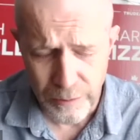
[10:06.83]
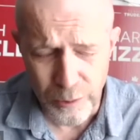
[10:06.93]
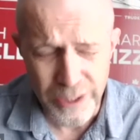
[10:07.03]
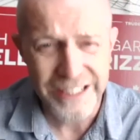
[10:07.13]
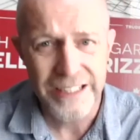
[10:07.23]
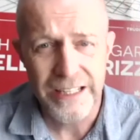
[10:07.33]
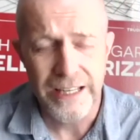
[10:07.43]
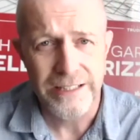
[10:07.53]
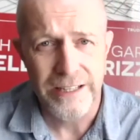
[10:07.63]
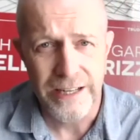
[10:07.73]
we're going to
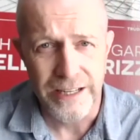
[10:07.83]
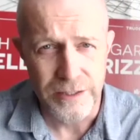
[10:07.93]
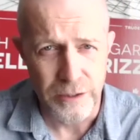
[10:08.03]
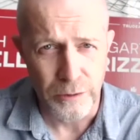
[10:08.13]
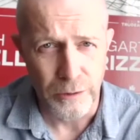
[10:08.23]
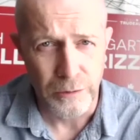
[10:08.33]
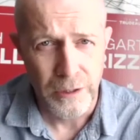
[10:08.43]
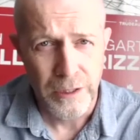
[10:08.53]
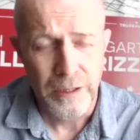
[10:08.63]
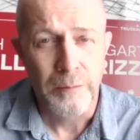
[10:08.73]
get to net zero
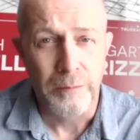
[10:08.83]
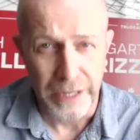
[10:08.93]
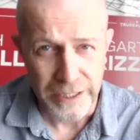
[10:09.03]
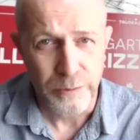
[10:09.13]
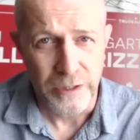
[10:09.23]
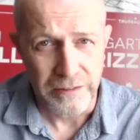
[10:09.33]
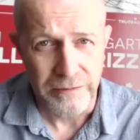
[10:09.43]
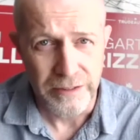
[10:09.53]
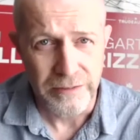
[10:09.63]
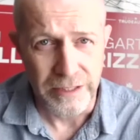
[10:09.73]
by
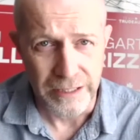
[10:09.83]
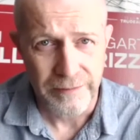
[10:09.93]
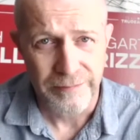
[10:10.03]
2050.